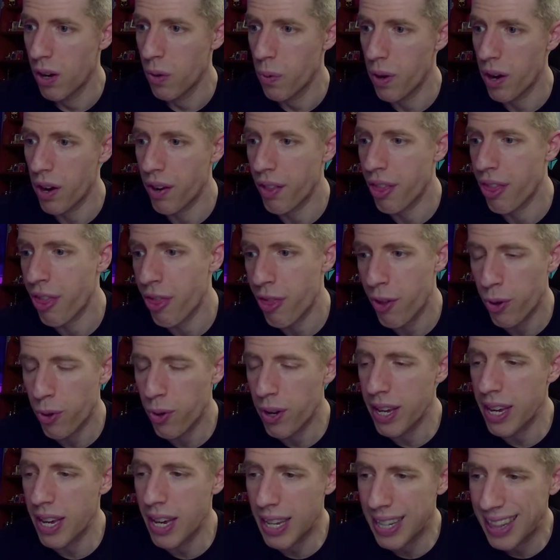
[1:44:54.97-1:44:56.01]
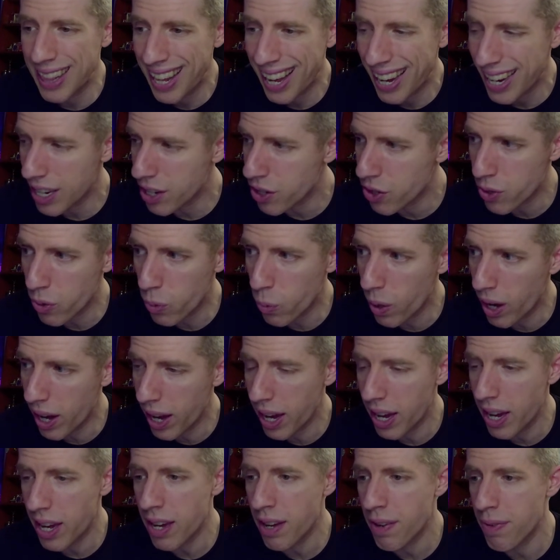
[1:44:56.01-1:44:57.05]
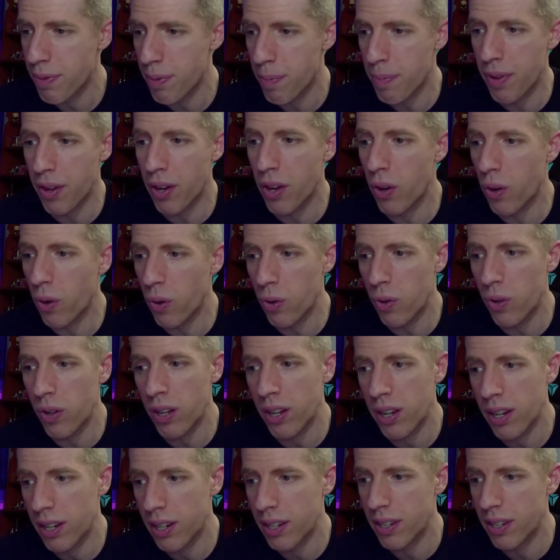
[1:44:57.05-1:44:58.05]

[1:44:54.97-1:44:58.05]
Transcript: We are 30 likes away from the goal. Hit